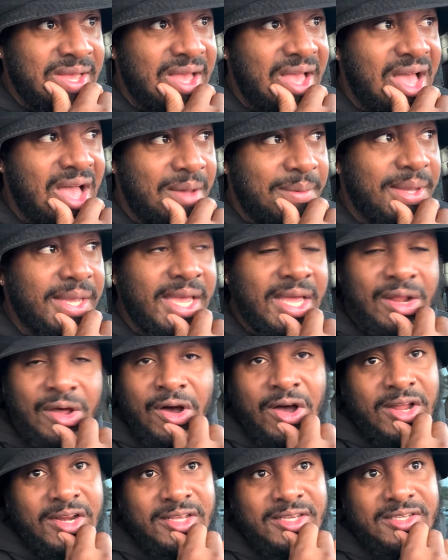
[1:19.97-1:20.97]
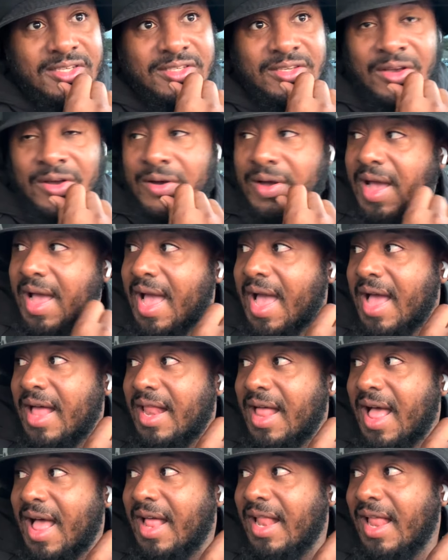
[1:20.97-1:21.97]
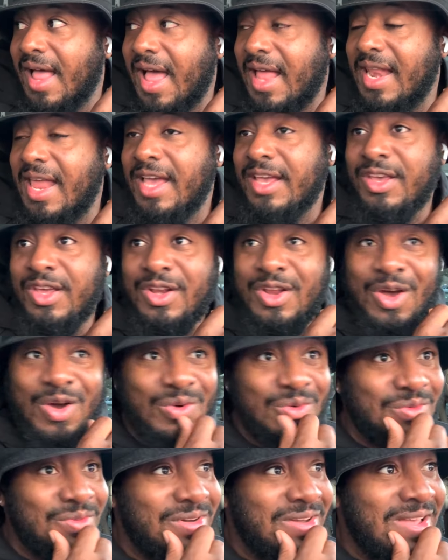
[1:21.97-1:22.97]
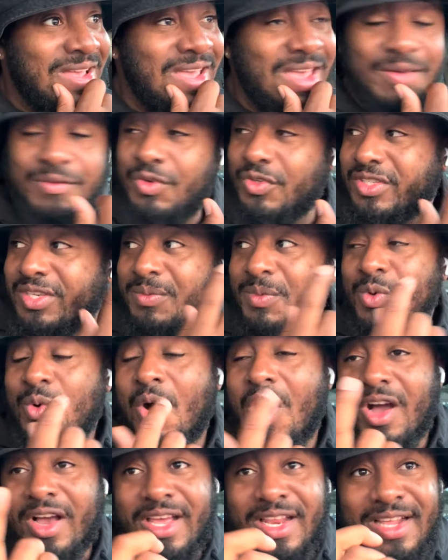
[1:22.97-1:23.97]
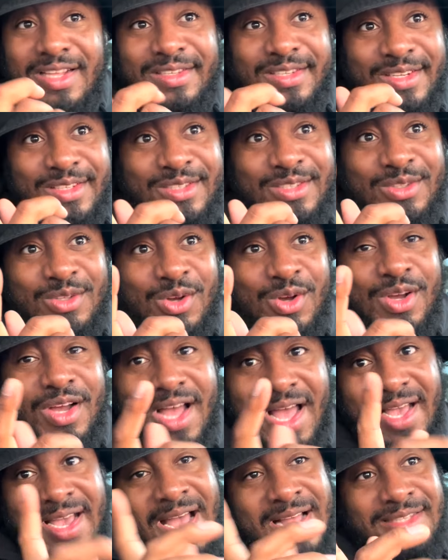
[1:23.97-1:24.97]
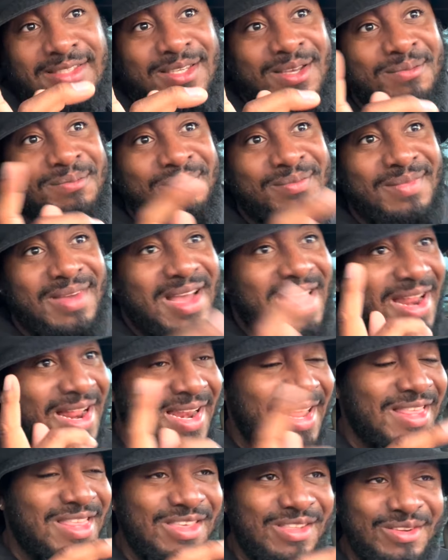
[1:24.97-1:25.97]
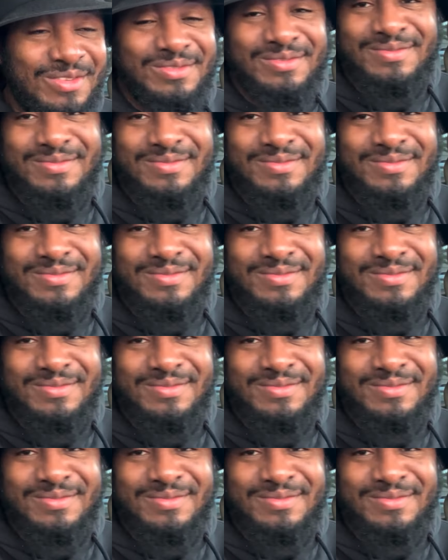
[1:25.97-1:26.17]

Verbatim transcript: I'm going to get orders. So I'll, I'll, I'll let you know. If you see me walking into the store, I got something. And I'll let you know.